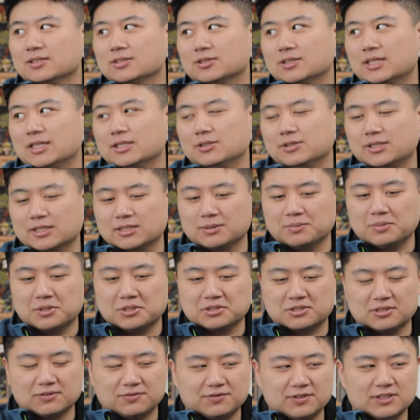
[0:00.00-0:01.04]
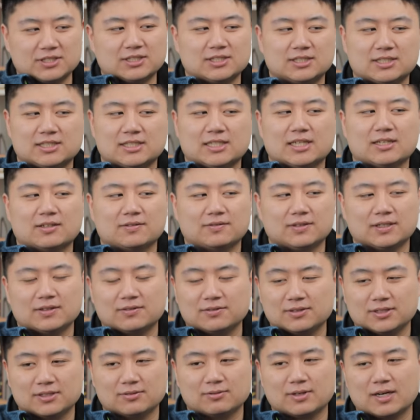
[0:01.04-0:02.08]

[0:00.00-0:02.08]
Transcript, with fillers: so that you get the most efficiency out of every